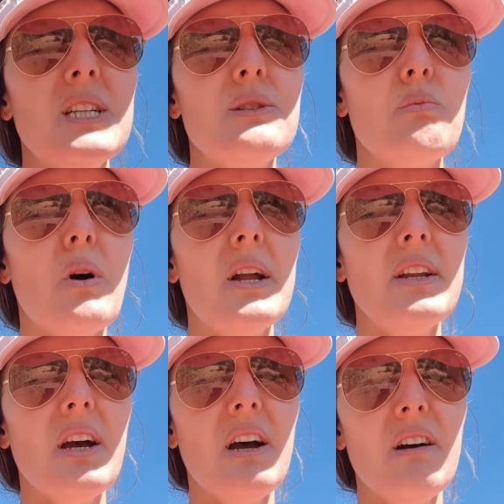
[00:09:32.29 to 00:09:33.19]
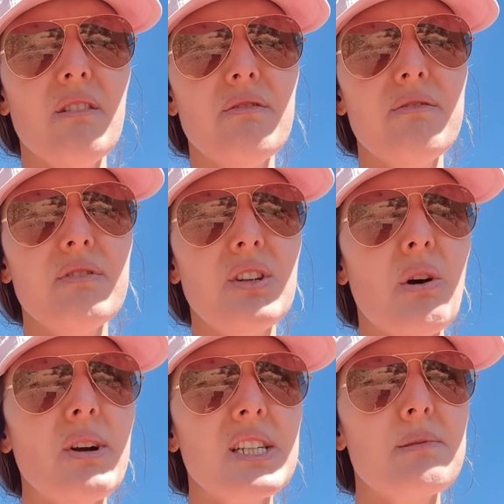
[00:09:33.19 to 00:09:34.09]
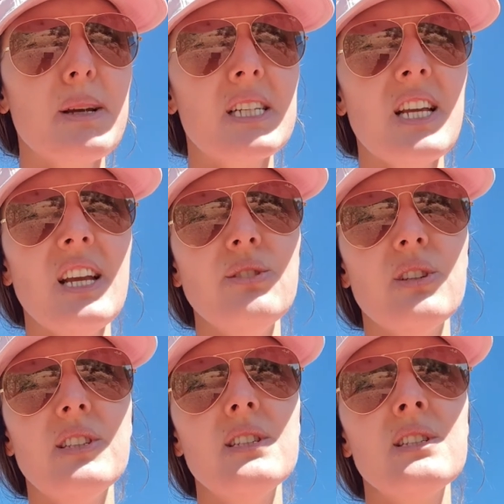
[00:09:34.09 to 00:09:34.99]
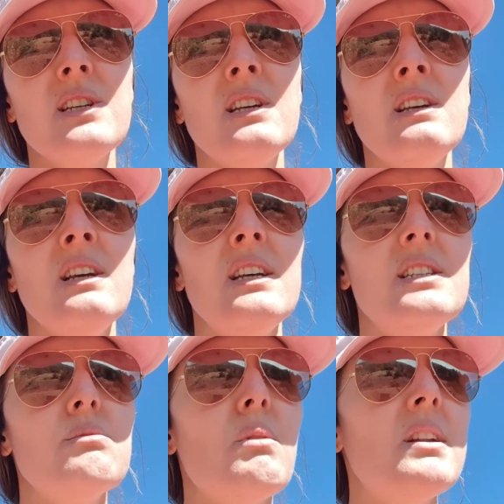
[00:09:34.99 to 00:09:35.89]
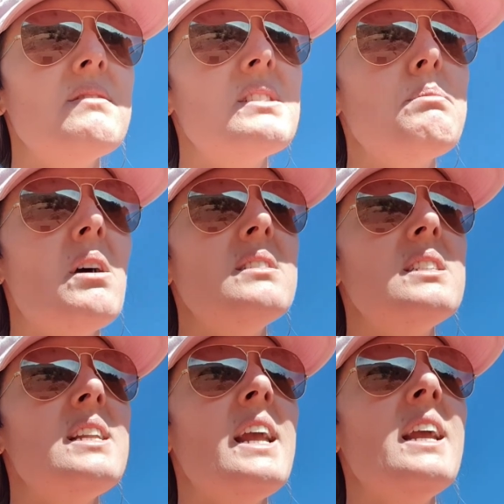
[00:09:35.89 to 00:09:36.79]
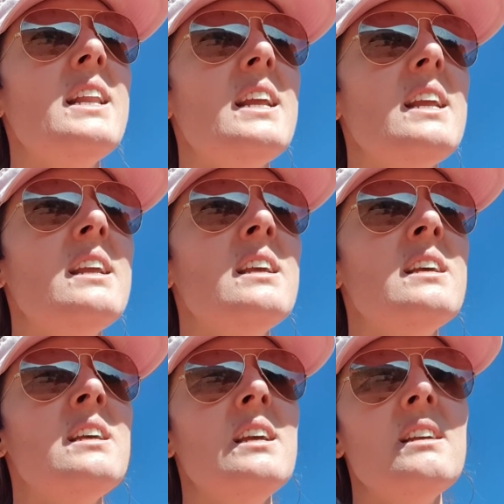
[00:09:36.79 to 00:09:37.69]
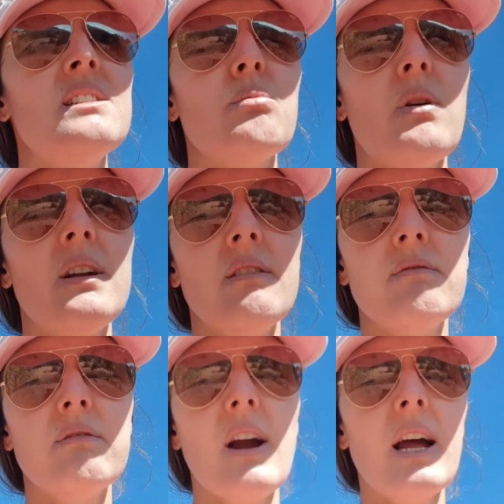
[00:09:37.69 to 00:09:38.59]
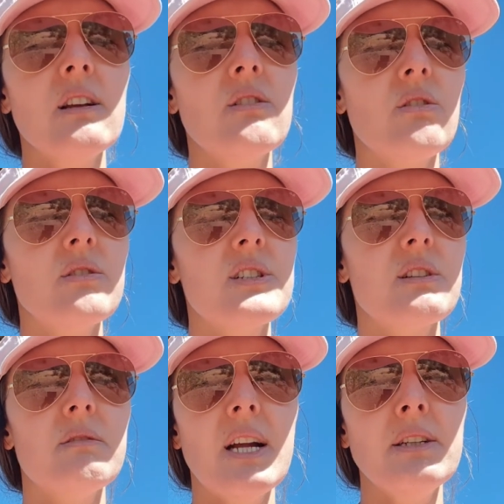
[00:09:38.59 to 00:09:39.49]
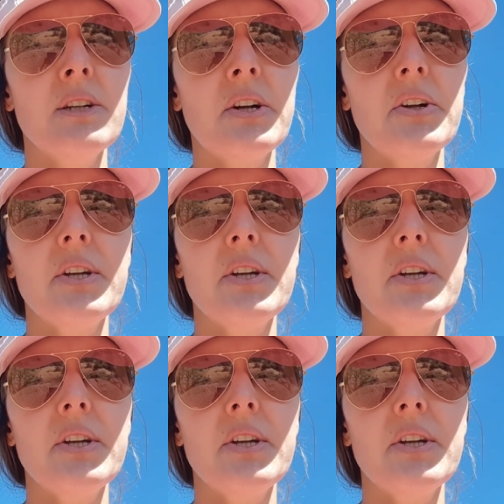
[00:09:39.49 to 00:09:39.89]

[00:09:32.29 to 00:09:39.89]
It's one of no expectations. It's one of spontaneity. It's one of radical surrender.